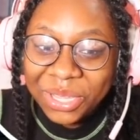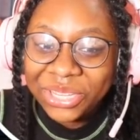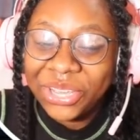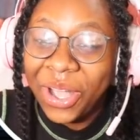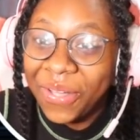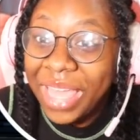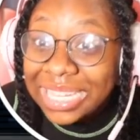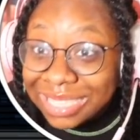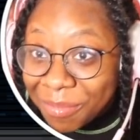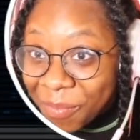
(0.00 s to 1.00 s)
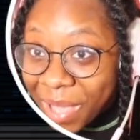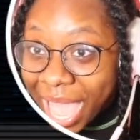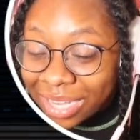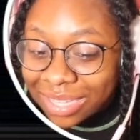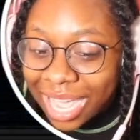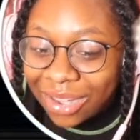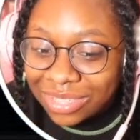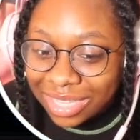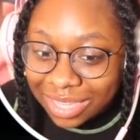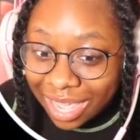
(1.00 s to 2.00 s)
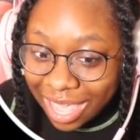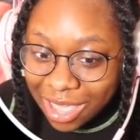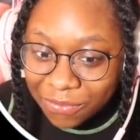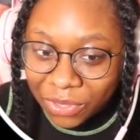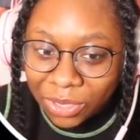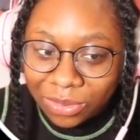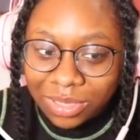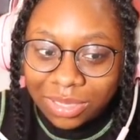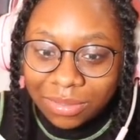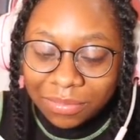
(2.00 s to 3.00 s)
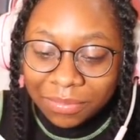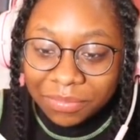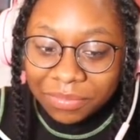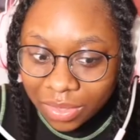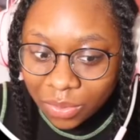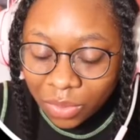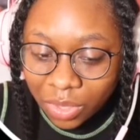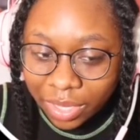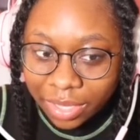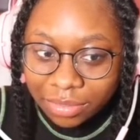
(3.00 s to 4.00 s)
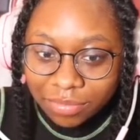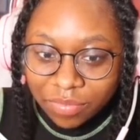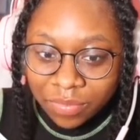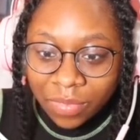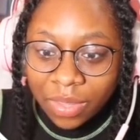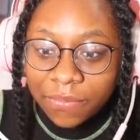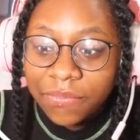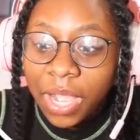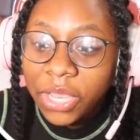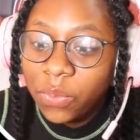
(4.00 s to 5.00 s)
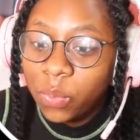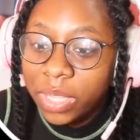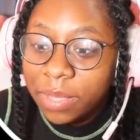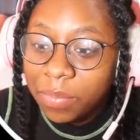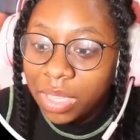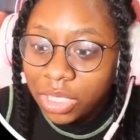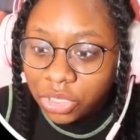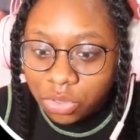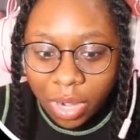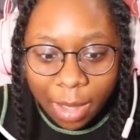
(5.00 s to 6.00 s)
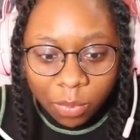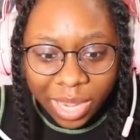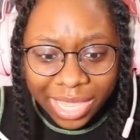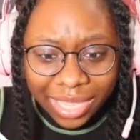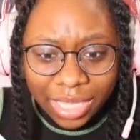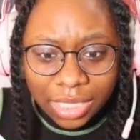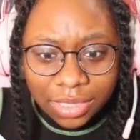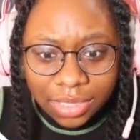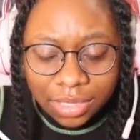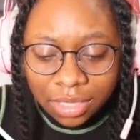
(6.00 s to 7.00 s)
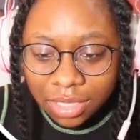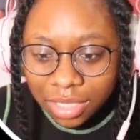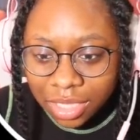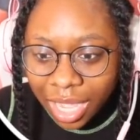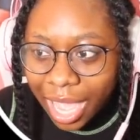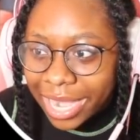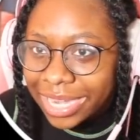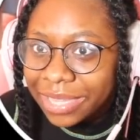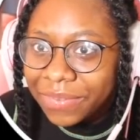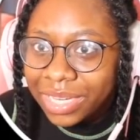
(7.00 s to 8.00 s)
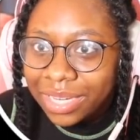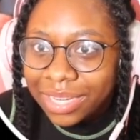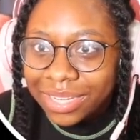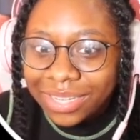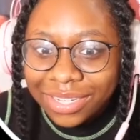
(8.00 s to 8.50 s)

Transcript: Y'all, that's mad loud in the headphones. Okay, fun with plush trap. Wait, I didn't even.